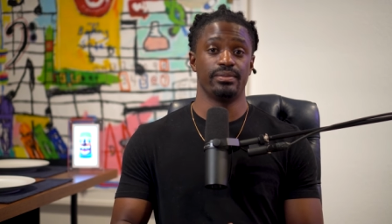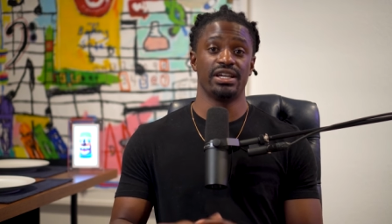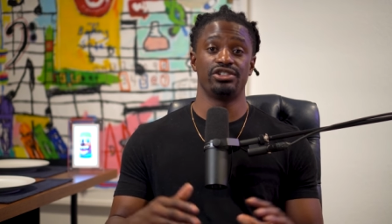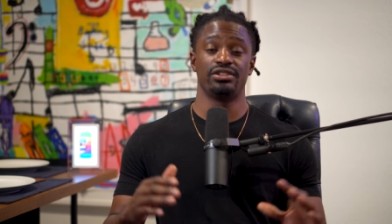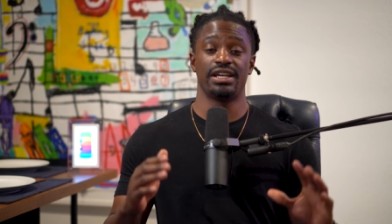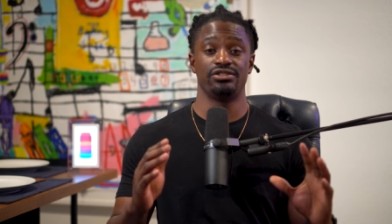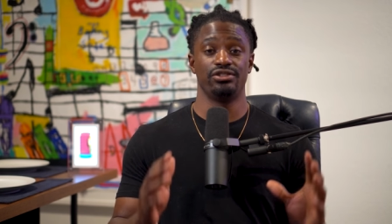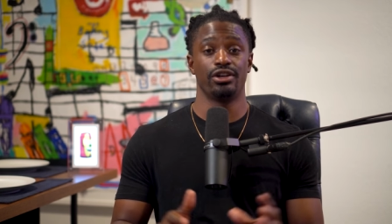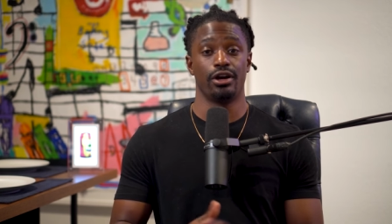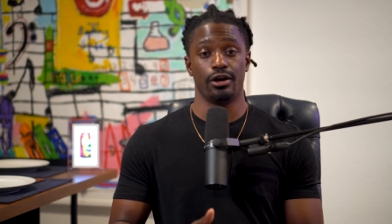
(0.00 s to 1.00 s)
Make sure that you
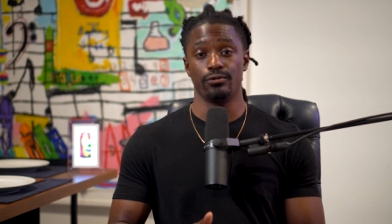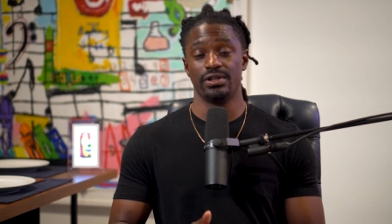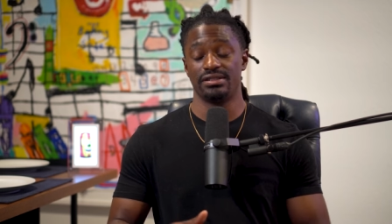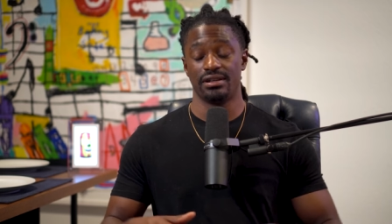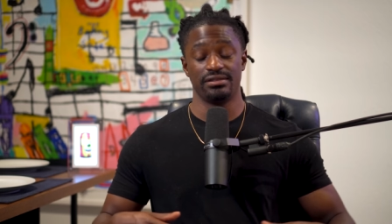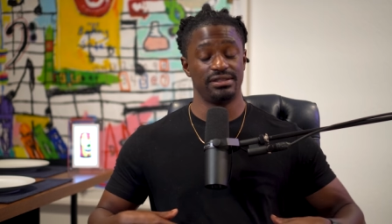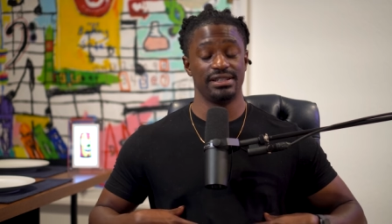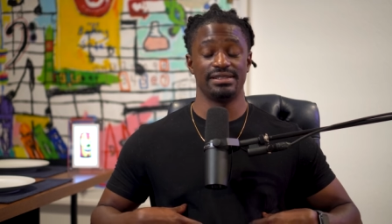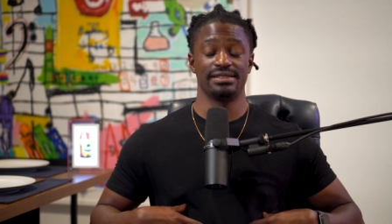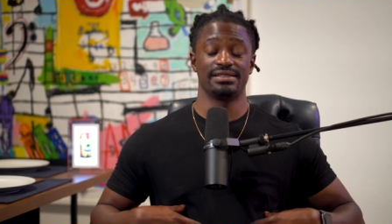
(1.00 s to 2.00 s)
do your own research.
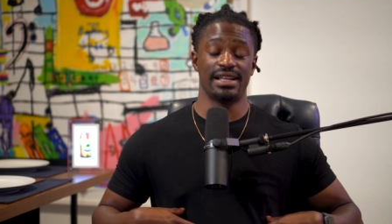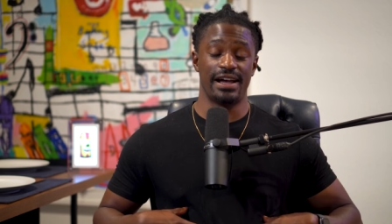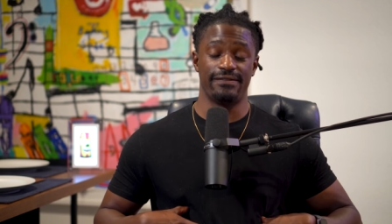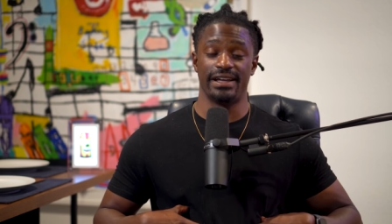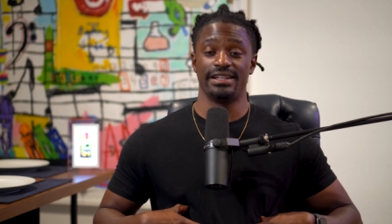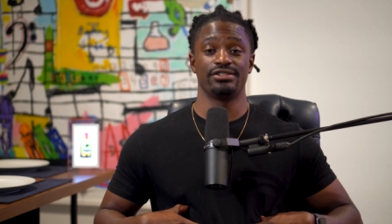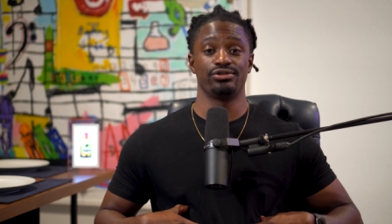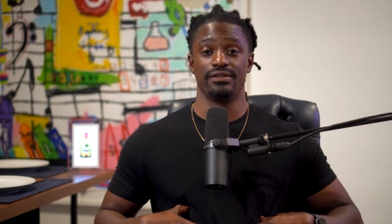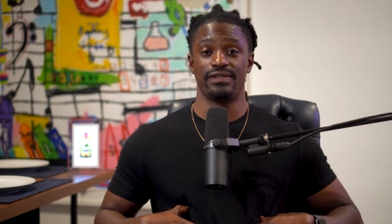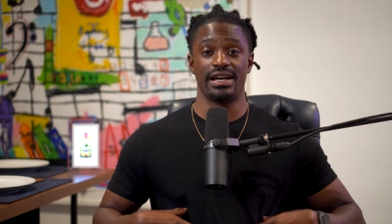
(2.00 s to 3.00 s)
This is not
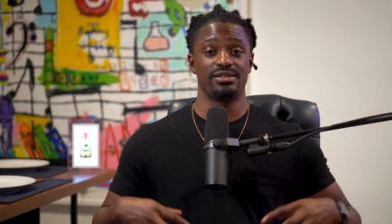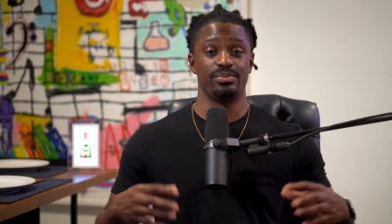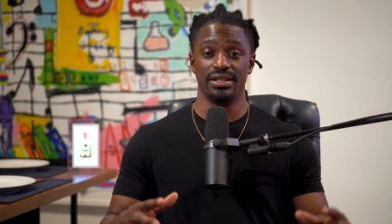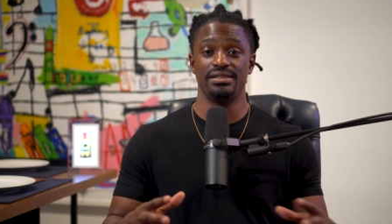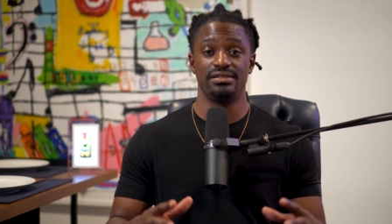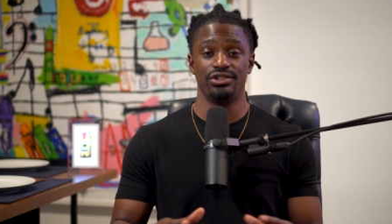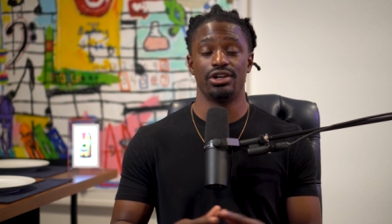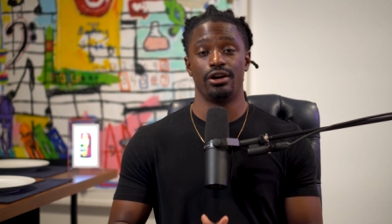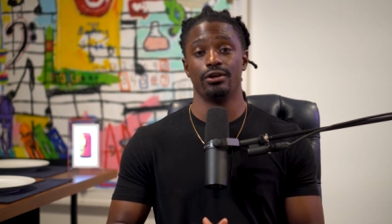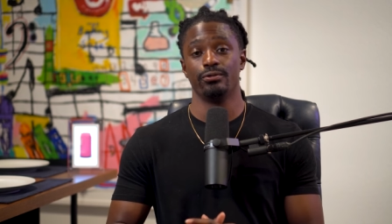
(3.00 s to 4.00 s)
financial advice. Please do
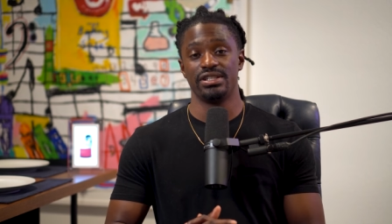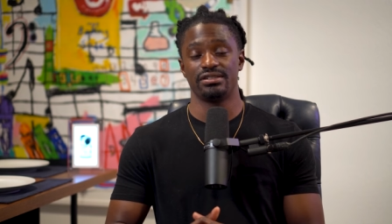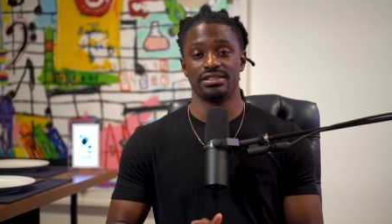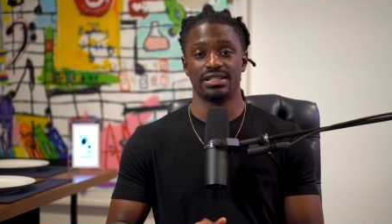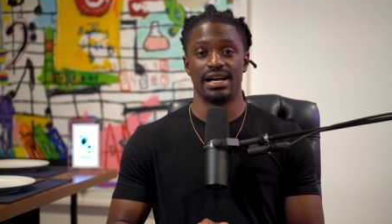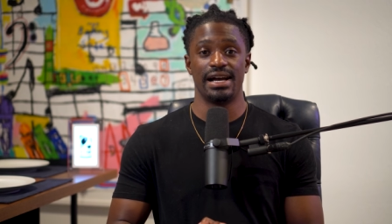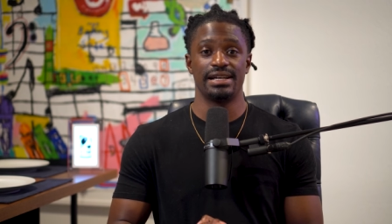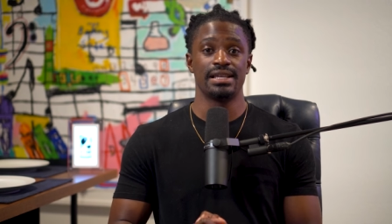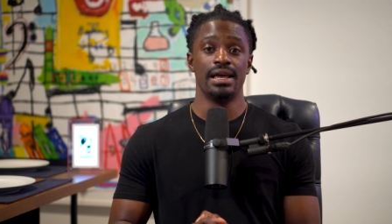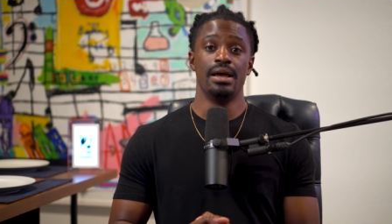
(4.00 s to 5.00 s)
your own research, guys.